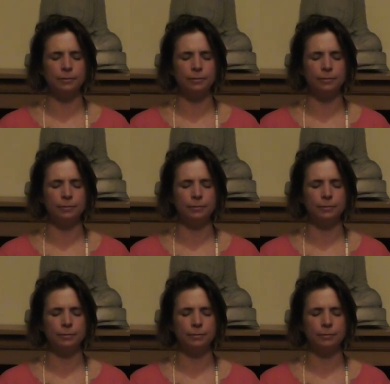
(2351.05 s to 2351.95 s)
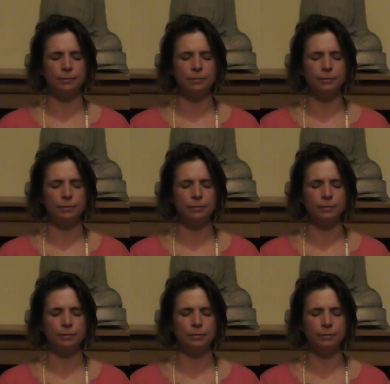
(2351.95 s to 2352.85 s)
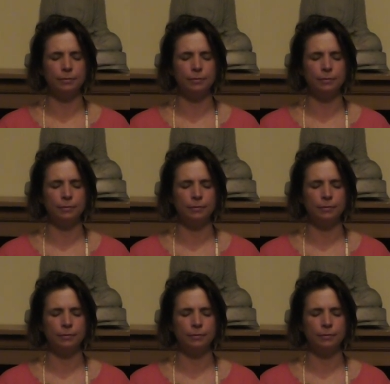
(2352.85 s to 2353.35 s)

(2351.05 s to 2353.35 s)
(silence)